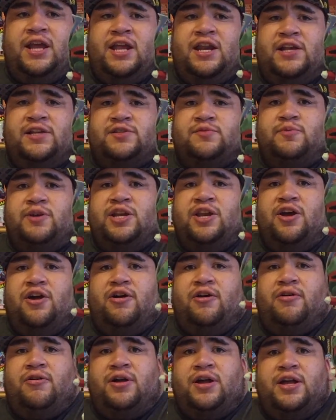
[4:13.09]
And as we
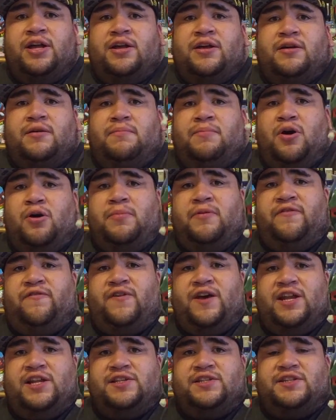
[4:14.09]
know, Boba
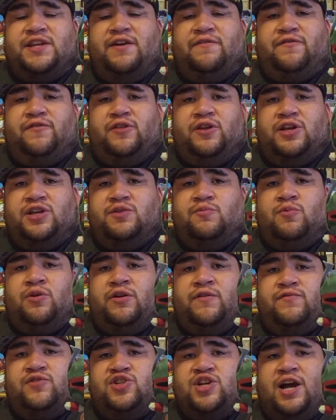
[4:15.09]
Fett is definitely one
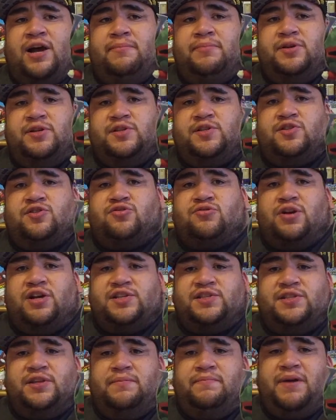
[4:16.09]
of Jabba's
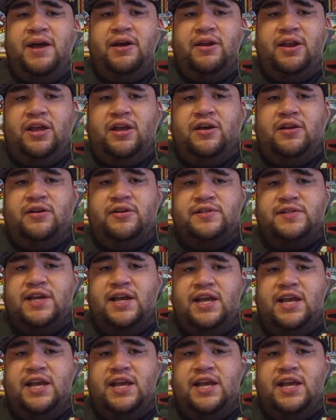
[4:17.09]
trusted bounty hunters, I